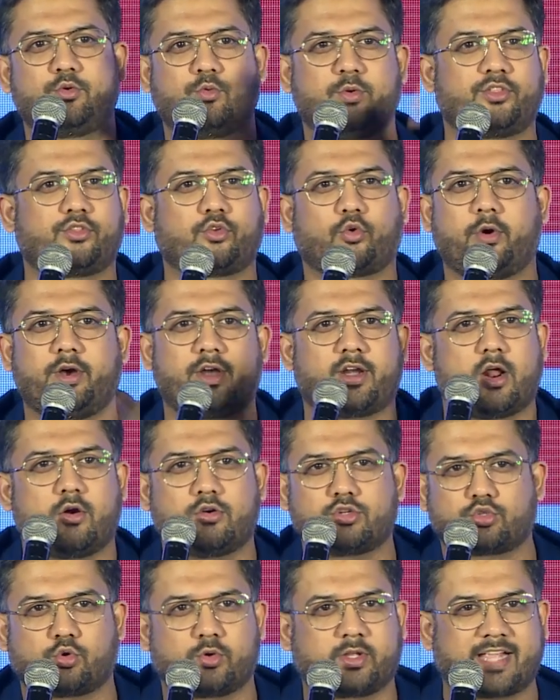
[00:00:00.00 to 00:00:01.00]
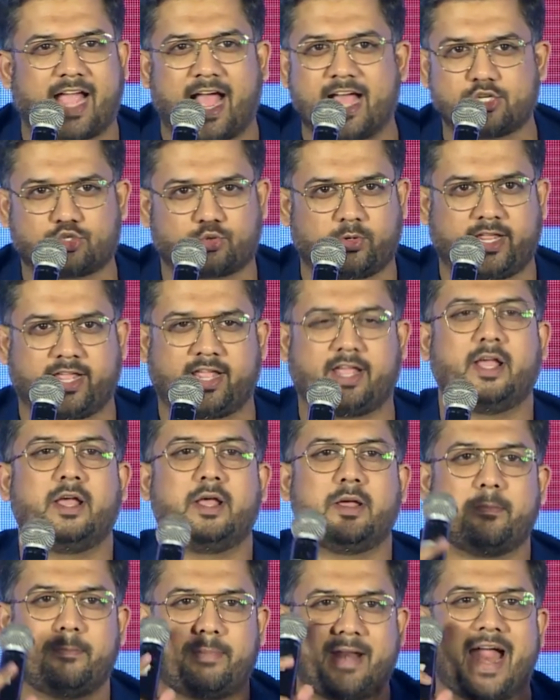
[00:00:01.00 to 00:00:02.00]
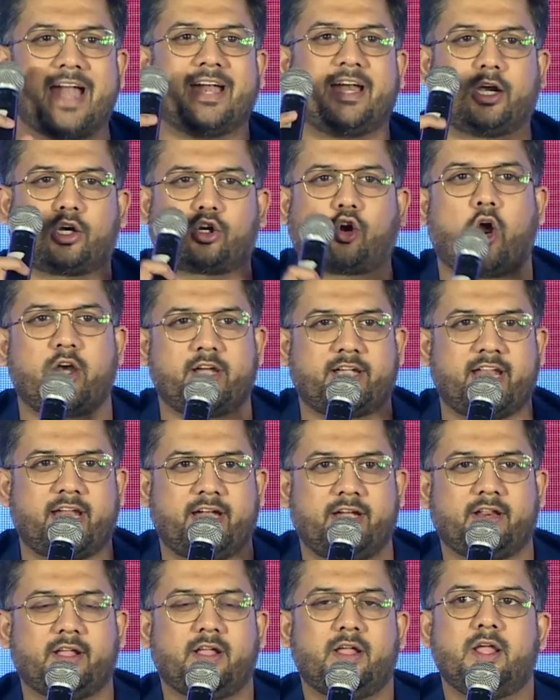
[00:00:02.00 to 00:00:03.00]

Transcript: we throw it around so casually, branded content.